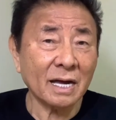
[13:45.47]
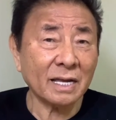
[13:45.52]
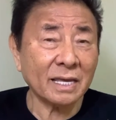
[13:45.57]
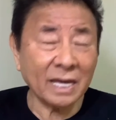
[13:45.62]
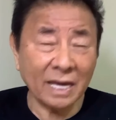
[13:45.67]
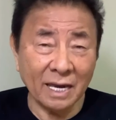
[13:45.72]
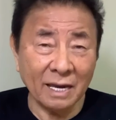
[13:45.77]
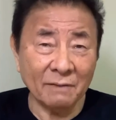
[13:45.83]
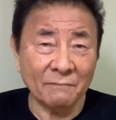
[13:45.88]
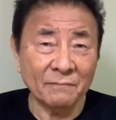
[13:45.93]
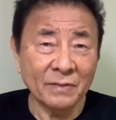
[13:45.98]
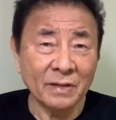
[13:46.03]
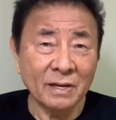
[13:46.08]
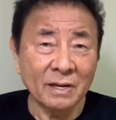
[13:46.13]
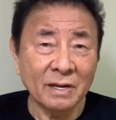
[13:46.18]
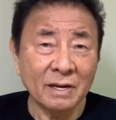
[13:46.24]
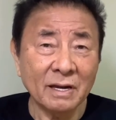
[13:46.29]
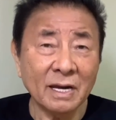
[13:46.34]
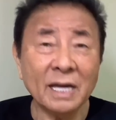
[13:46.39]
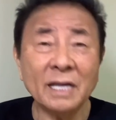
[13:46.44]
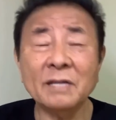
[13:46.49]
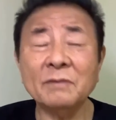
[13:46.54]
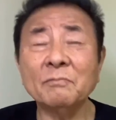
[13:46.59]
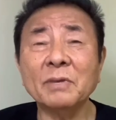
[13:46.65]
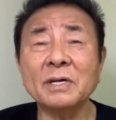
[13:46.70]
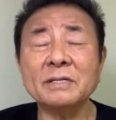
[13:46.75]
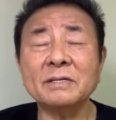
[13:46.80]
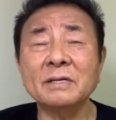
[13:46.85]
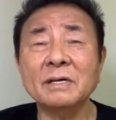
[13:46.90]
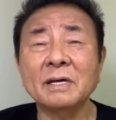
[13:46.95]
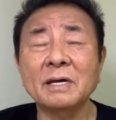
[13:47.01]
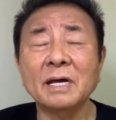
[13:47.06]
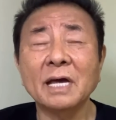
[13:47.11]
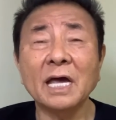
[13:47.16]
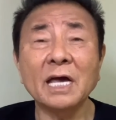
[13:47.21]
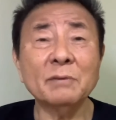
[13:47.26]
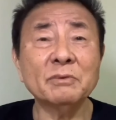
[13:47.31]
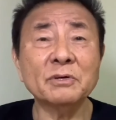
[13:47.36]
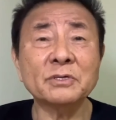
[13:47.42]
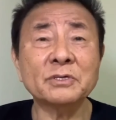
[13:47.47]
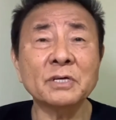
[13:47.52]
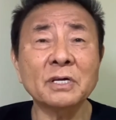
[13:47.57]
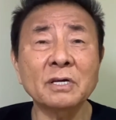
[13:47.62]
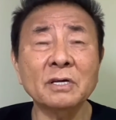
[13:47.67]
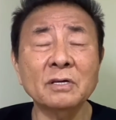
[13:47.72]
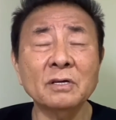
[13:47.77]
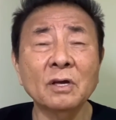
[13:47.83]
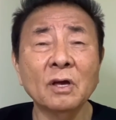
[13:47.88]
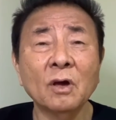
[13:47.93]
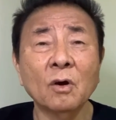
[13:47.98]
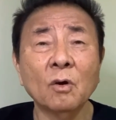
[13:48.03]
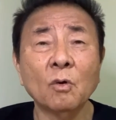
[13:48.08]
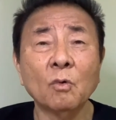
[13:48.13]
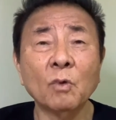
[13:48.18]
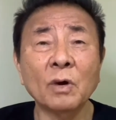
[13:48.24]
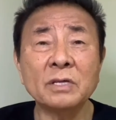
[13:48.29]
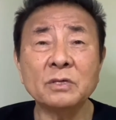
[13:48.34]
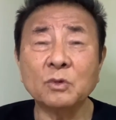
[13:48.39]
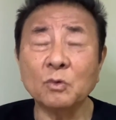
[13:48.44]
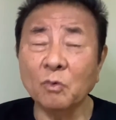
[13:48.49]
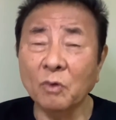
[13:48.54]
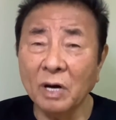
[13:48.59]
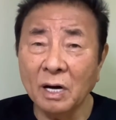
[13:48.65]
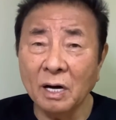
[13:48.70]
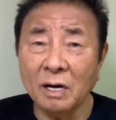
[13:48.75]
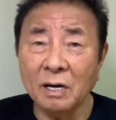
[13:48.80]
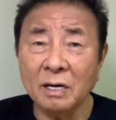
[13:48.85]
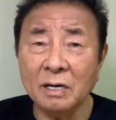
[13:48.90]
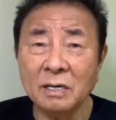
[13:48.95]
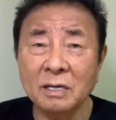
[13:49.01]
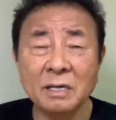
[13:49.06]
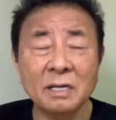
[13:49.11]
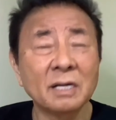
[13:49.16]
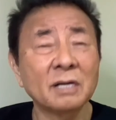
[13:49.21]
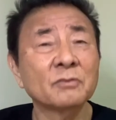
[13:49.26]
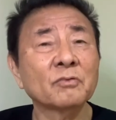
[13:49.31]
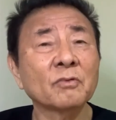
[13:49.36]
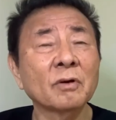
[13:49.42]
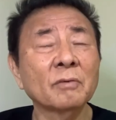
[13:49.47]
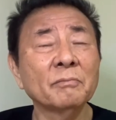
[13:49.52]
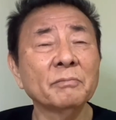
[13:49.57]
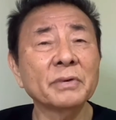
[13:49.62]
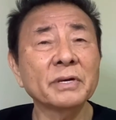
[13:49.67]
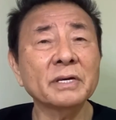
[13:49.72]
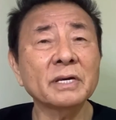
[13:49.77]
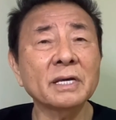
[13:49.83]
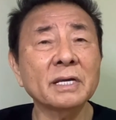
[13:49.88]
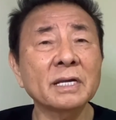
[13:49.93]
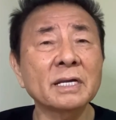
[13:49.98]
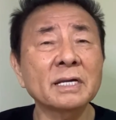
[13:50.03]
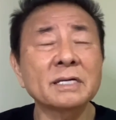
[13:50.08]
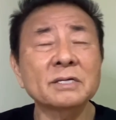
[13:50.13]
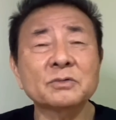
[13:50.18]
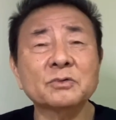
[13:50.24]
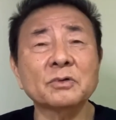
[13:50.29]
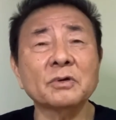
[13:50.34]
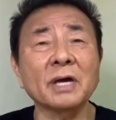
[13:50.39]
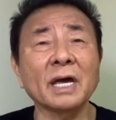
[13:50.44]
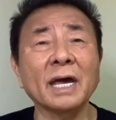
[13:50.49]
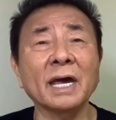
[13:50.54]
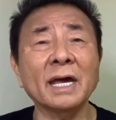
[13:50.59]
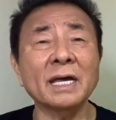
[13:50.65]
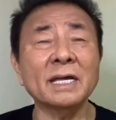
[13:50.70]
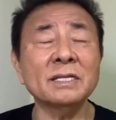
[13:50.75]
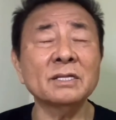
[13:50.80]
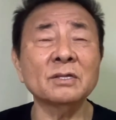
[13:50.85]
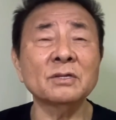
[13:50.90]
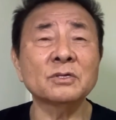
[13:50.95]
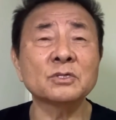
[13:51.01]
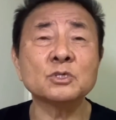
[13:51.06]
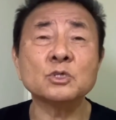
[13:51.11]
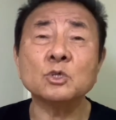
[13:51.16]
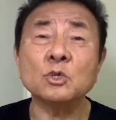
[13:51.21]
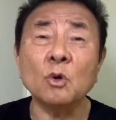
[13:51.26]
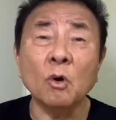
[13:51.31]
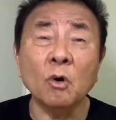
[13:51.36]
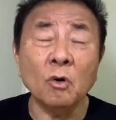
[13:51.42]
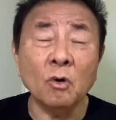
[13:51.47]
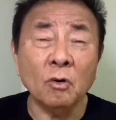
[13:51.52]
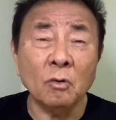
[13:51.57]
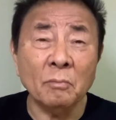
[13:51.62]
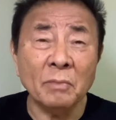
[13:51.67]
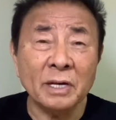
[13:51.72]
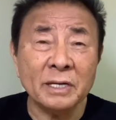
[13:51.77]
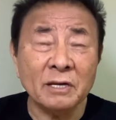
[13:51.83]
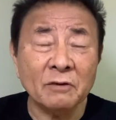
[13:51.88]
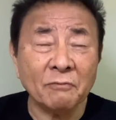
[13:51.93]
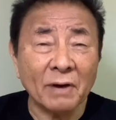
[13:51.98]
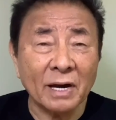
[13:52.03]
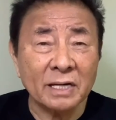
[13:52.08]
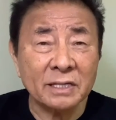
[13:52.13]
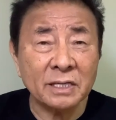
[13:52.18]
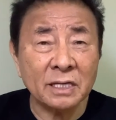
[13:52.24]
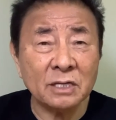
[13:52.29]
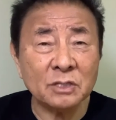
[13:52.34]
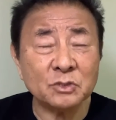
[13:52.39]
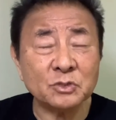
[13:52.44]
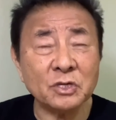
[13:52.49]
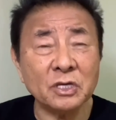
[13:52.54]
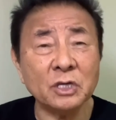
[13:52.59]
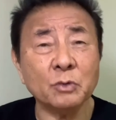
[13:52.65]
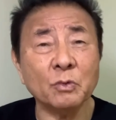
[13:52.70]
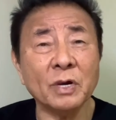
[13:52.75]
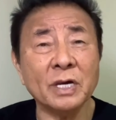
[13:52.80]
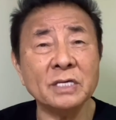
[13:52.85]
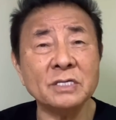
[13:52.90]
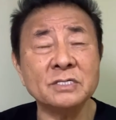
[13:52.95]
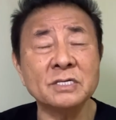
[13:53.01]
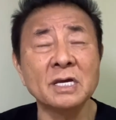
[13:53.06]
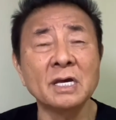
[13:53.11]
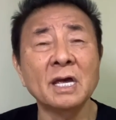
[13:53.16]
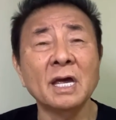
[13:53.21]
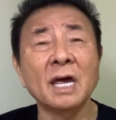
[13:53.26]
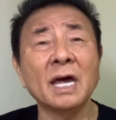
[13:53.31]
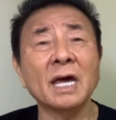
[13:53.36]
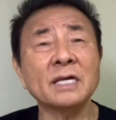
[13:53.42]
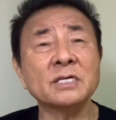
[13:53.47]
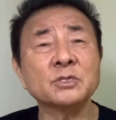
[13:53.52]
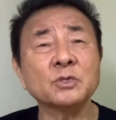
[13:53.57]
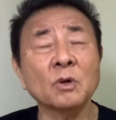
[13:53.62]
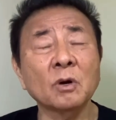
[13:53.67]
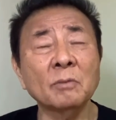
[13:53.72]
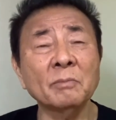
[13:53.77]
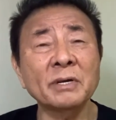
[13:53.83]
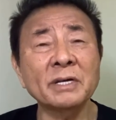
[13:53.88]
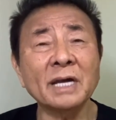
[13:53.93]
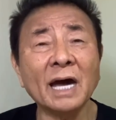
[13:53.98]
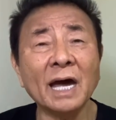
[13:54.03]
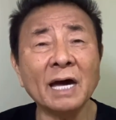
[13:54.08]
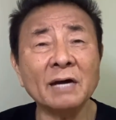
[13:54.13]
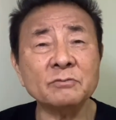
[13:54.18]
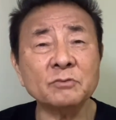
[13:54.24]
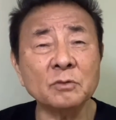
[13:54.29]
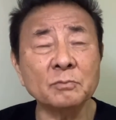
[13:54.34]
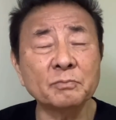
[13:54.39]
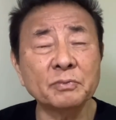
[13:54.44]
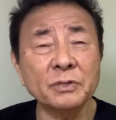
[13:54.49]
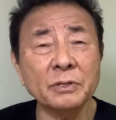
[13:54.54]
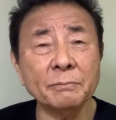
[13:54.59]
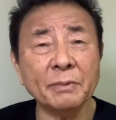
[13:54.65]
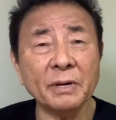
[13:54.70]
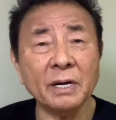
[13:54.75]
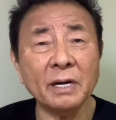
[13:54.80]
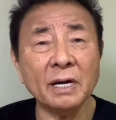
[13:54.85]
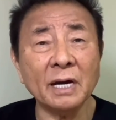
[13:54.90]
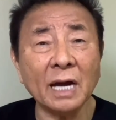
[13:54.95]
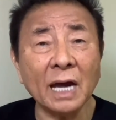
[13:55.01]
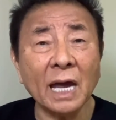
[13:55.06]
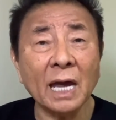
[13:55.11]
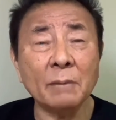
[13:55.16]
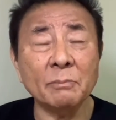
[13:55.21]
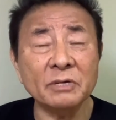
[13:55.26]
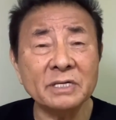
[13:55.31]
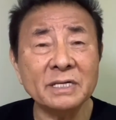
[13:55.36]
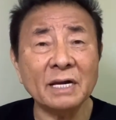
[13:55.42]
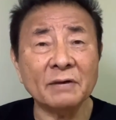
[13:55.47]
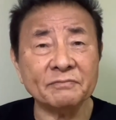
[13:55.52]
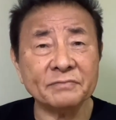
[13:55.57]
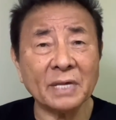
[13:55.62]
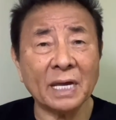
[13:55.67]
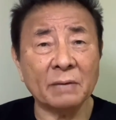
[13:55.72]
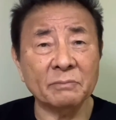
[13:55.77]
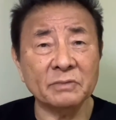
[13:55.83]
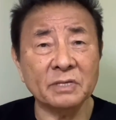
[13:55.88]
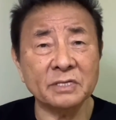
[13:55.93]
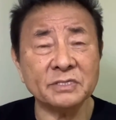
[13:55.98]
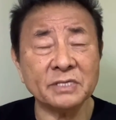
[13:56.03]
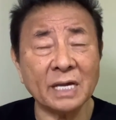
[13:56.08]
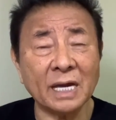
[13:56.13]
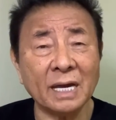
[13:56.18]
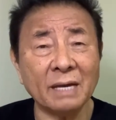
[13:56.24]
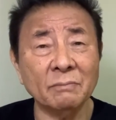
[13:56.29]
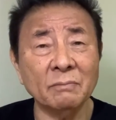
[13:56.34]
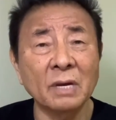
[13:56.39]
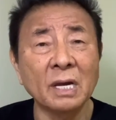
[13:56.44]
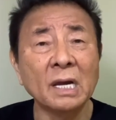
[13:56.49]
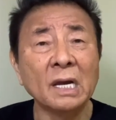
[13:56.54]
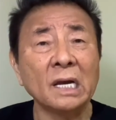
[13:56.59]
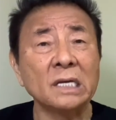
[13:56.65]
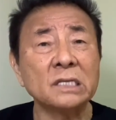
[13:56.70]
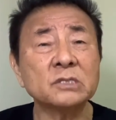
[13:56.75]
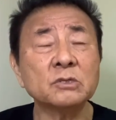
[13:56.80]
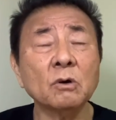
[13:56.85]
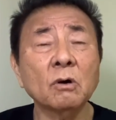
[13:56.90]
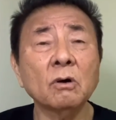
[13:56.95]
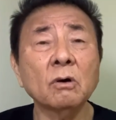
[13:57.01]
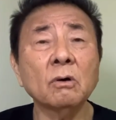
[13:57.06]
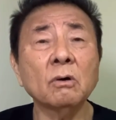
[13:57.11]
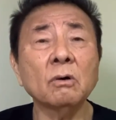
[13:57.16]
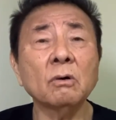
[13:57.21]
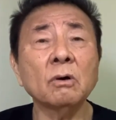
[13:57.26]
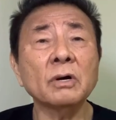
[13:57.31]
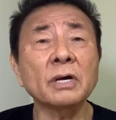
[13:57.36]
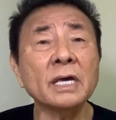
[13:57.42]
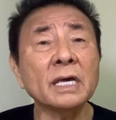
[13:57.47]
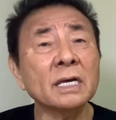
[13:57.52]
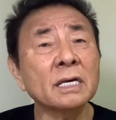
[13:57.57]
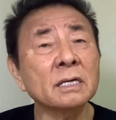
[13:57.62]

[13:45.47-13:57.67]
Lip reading: Ken, and everything went well from beginning to end. So many fighting sequence, and so many I have to prepare. I have enough time this time, so